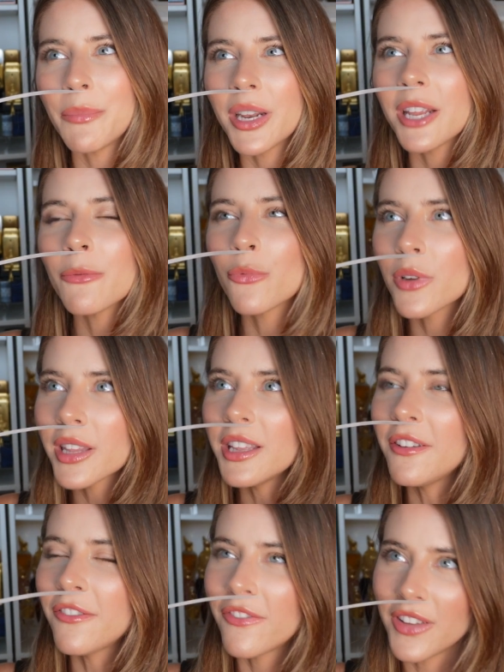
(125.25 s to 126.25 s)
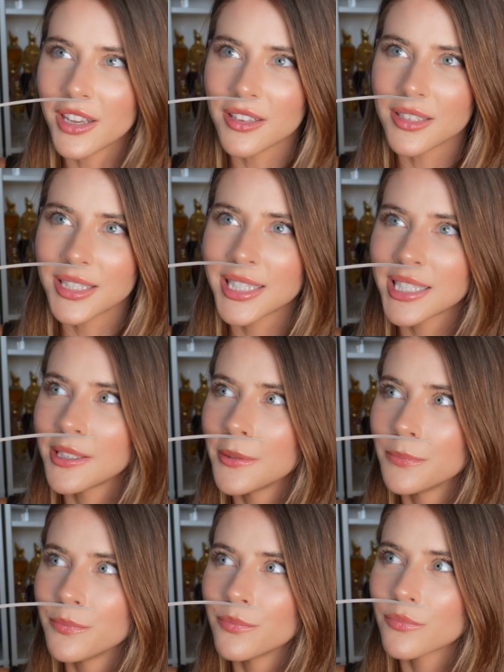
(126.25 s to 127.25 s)
but it really feels
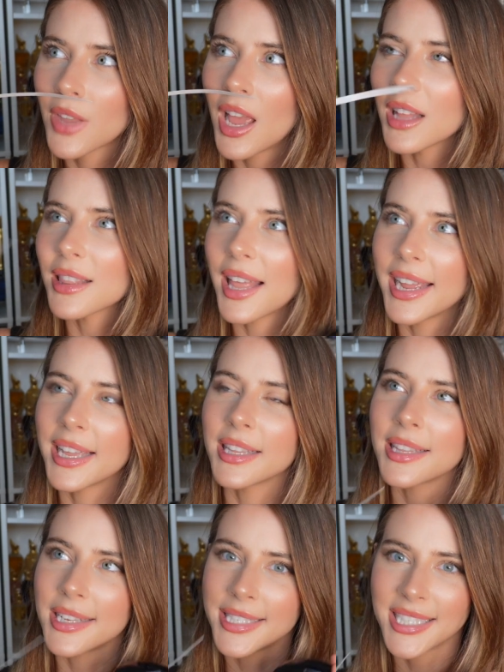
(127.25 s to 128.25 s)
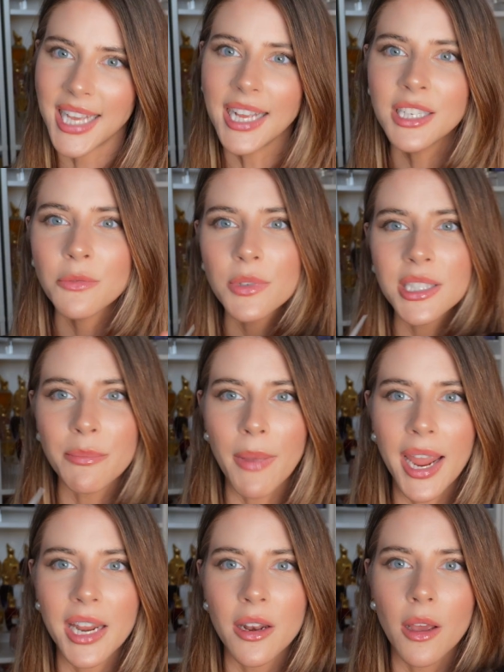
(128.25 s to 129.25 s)
like the scent was
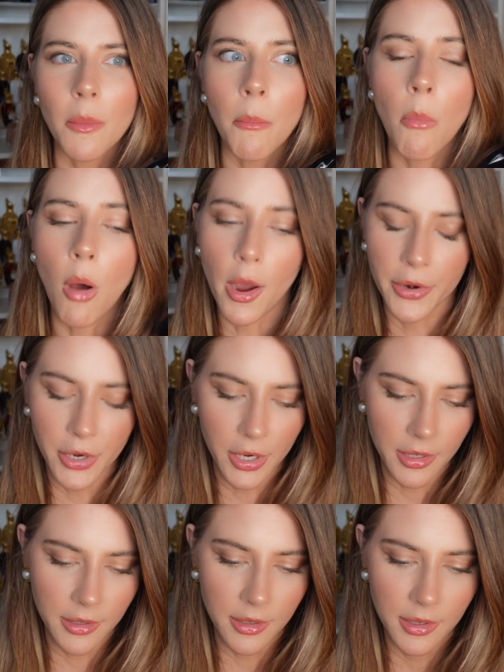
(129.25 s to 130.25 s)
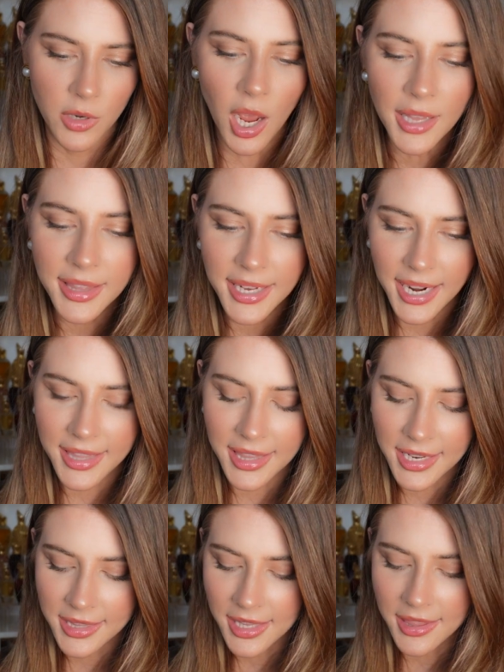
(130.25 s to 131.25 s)
made modern. Not that I
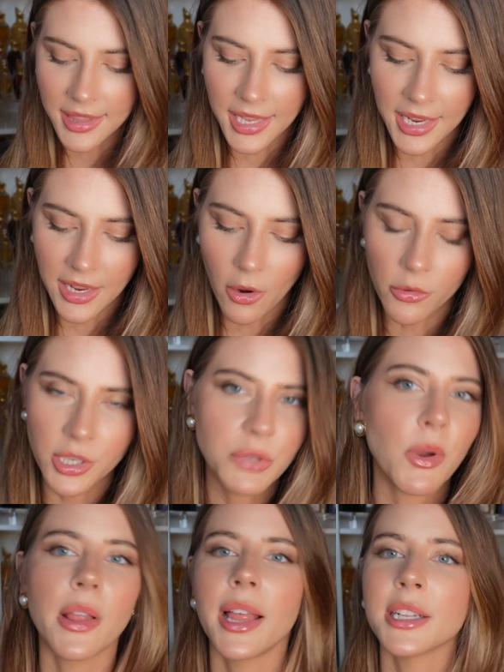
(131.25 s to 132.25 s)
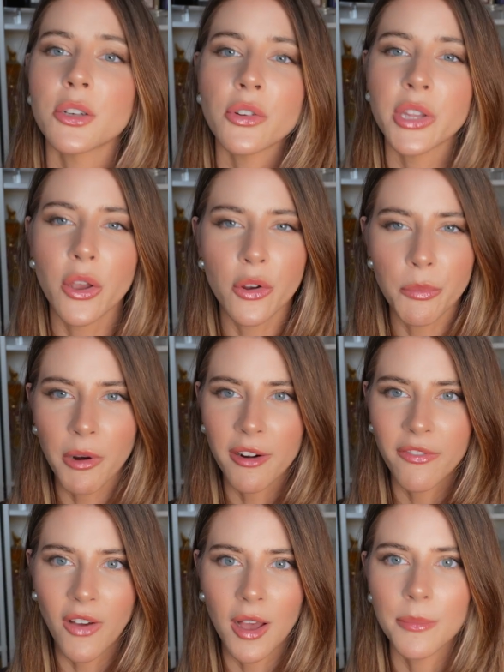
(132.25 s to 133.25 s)
think that the eau de toilette or the eau de
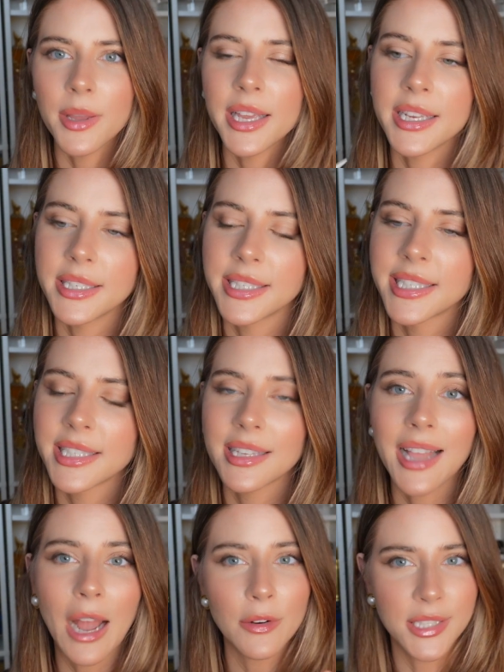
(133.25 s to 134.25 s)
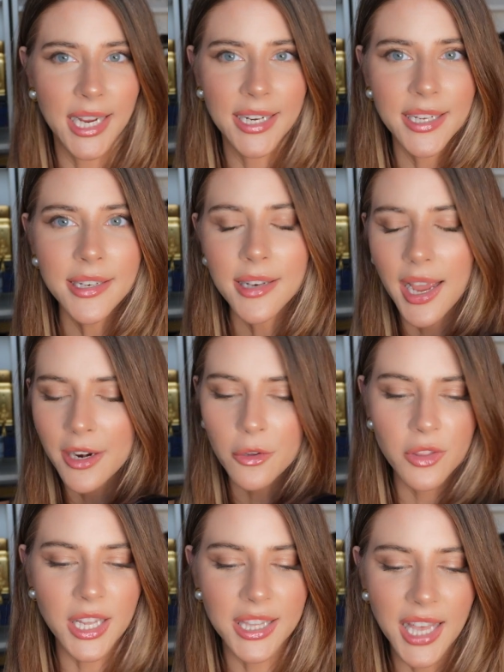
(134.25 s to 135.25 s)
parfum is outdated. I
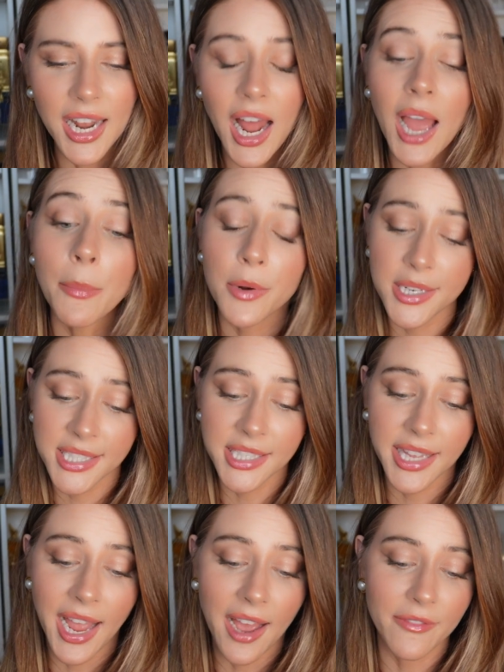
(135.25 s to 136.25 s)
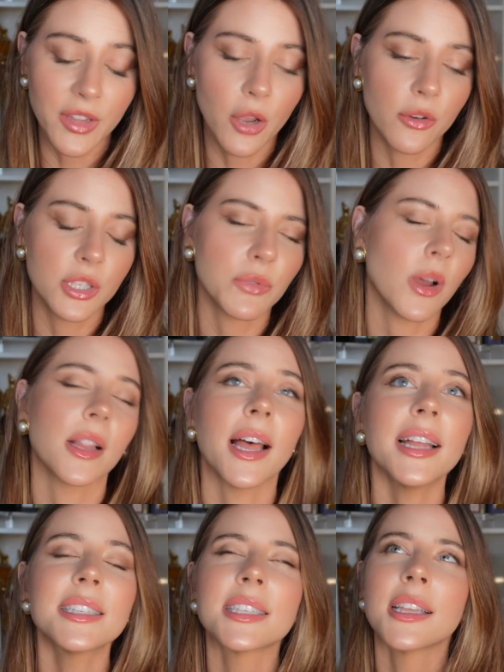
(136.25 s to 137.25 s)
don't think that. I personally have the eau de
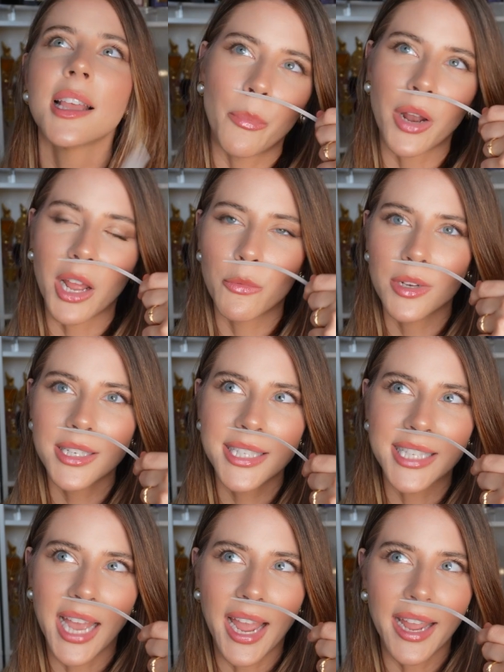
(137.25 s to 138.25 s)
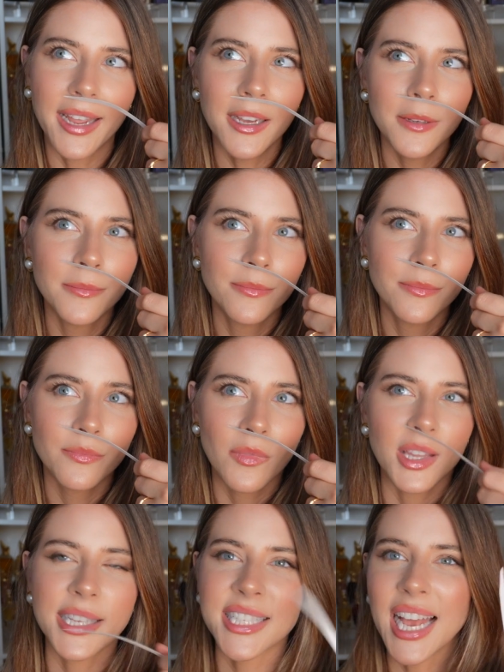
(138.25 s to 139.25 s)
toilette, but I will say
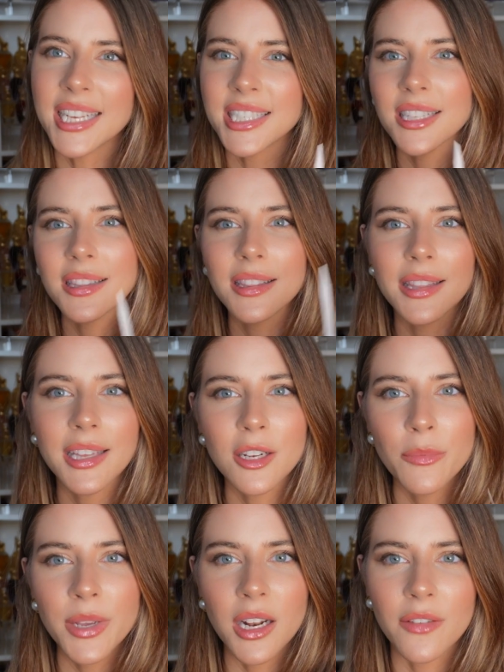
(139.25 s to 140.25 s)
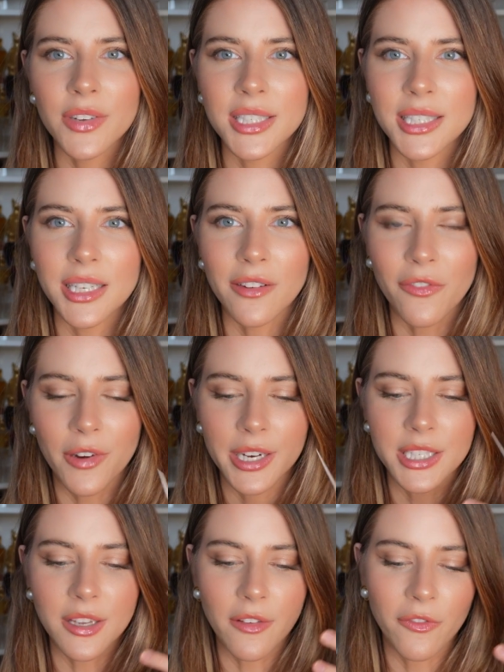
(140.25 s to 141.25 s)
this has a little bit of a
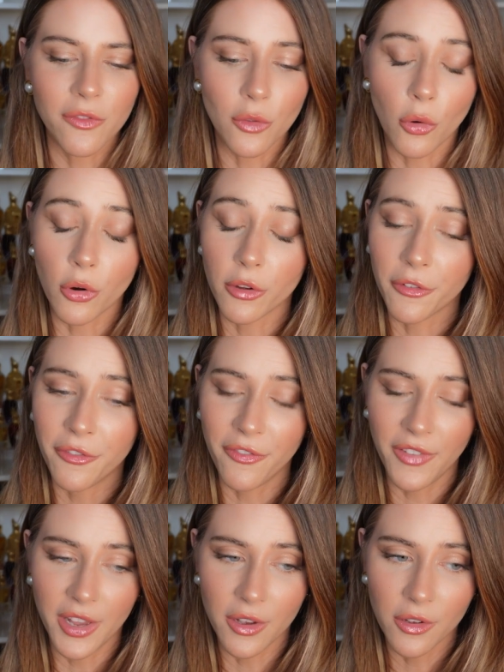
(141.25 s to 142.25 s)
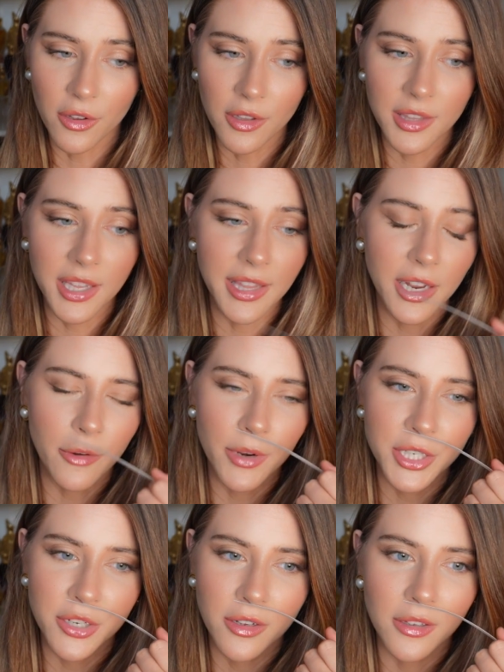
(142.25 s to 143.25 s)
different floral feel than the
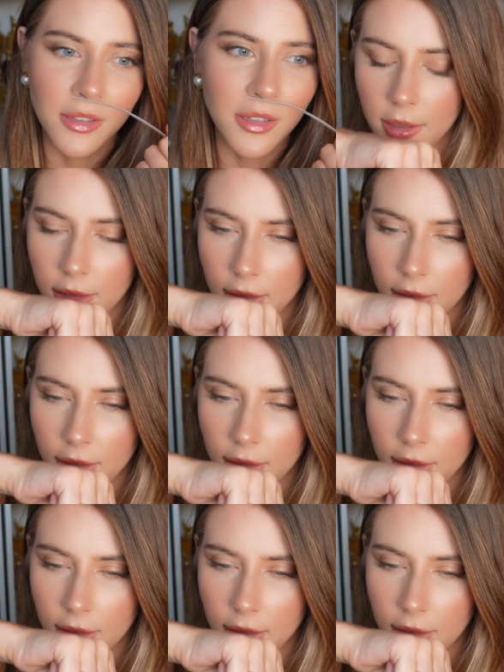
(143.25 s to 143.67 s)
original.